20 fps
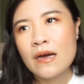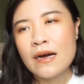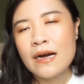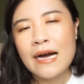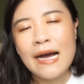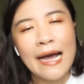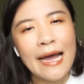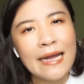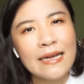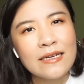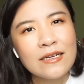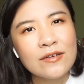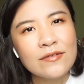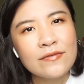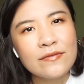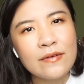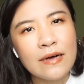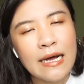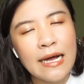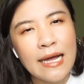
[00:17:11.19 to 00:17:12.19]
kind
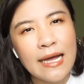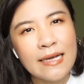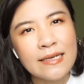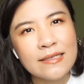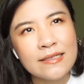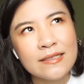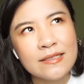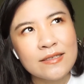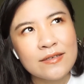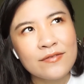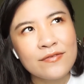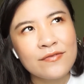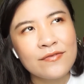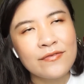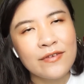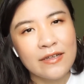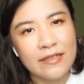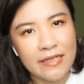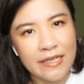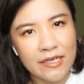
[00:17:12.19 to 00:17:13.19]
of as a
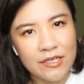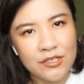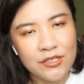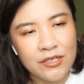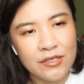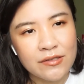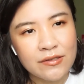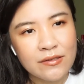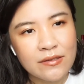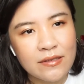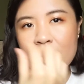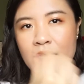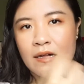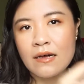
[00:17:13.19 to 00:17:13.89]
foundation,